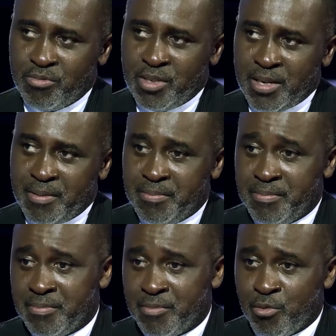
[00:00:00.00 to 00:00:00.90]

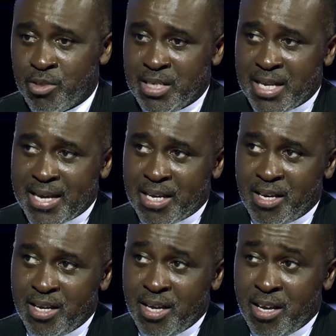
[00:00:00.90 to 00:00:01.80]
was it like
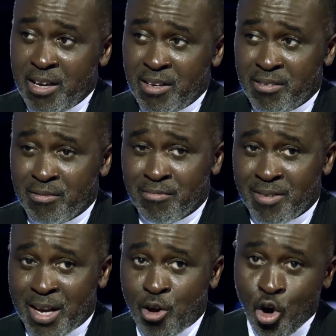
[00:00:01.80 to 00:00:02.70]

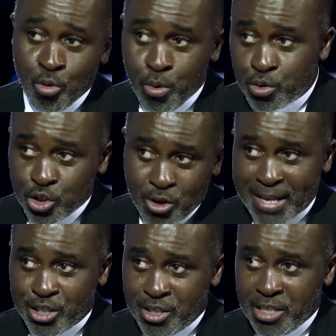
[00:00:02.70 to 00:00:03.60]
an almost
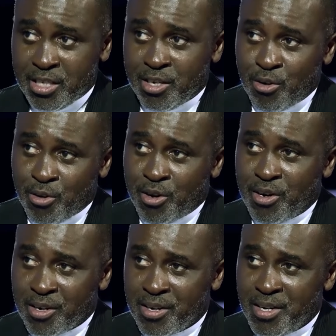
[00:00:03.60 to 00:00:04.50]
tragedy or?